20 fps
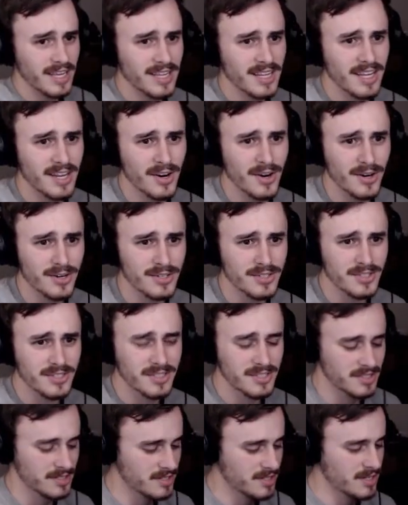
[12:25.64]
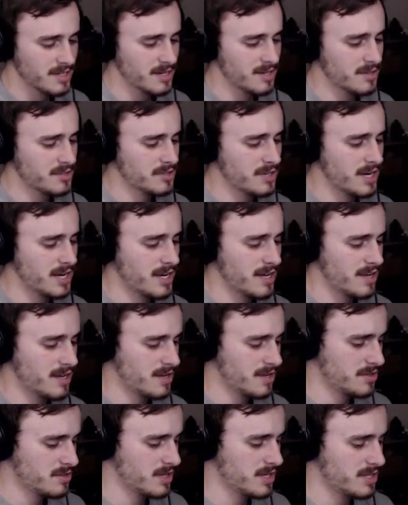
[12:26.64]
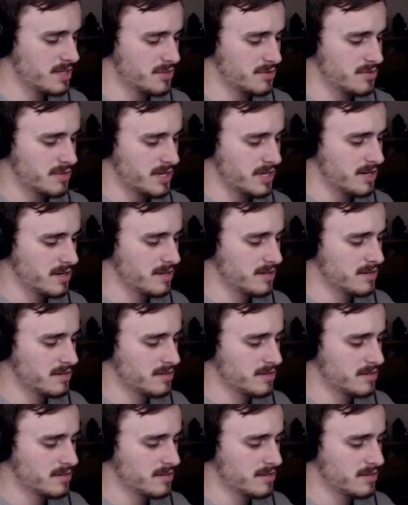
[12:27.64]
it hurts. I'll try this one right here.